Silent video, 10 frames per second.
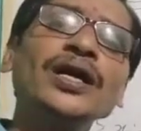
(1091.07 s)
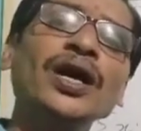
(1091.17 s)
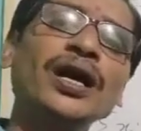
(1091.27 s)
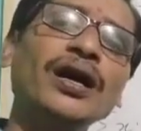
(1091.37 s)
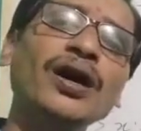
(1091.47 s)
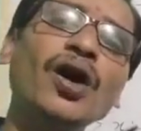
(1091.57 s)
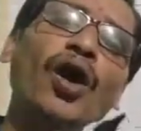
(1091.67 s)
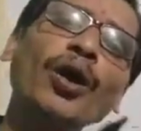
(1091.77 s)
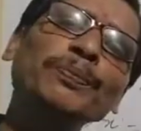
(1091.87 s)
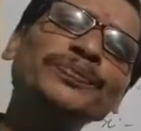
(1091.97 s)

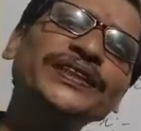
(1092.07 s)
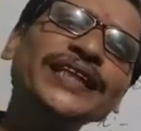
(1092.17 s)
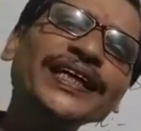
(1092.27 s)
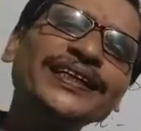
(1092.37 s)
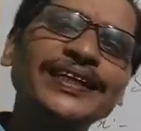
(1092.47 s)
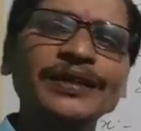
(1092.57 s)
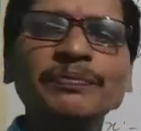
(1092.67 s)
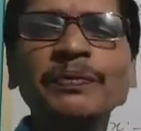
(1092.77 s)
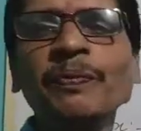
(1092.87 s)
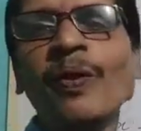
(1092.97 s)

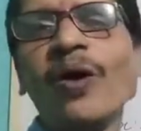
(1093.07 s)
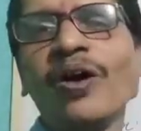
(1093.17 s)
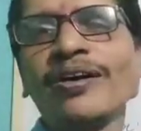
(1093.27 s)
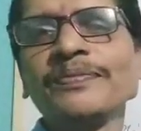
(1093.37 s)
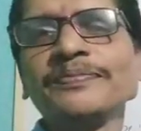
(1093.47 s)
objective form.